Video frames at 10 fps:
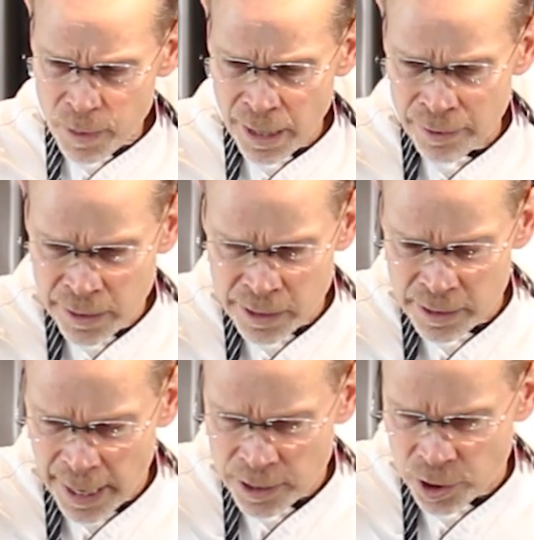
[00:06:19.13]
And this is
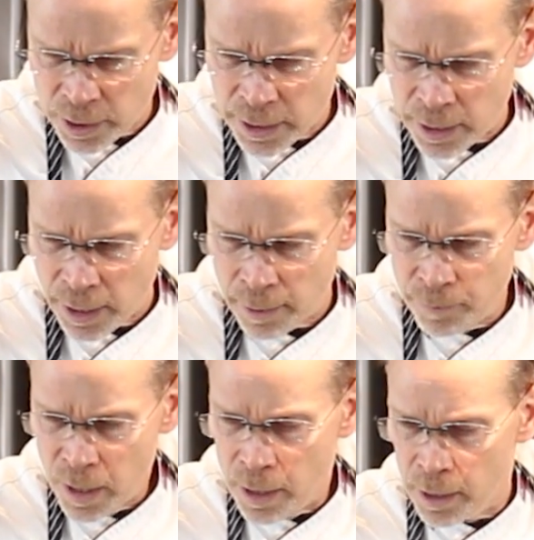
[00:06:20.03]
actually
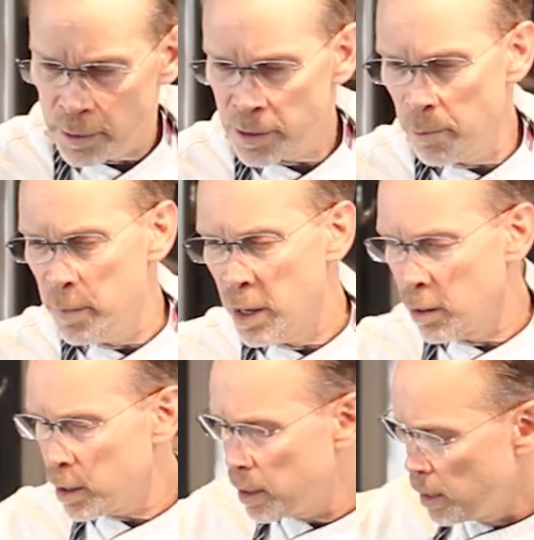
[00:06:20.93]
some
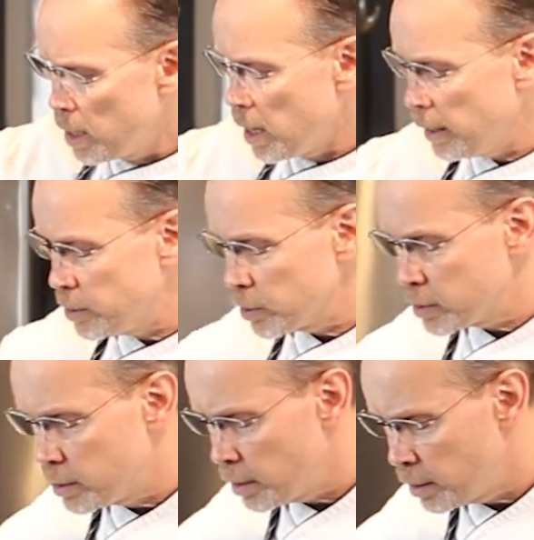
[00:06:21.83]
milk. I
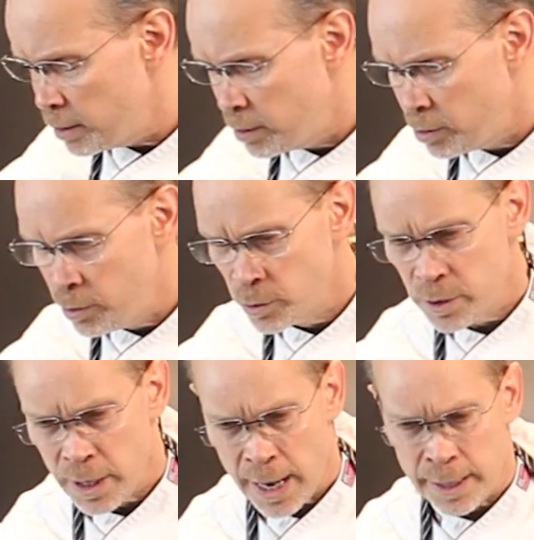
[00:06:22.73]
just used
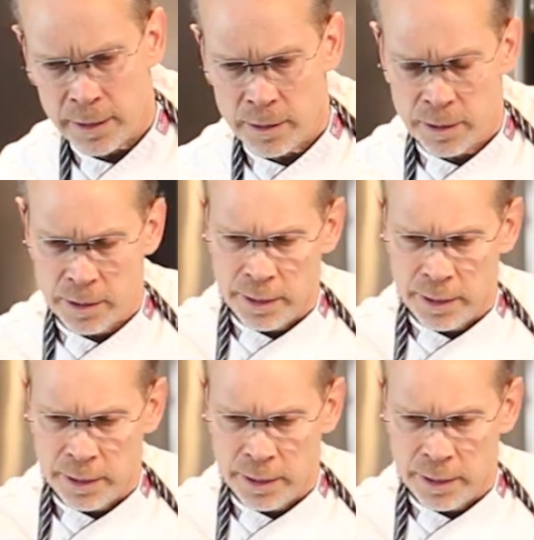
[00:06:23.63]
that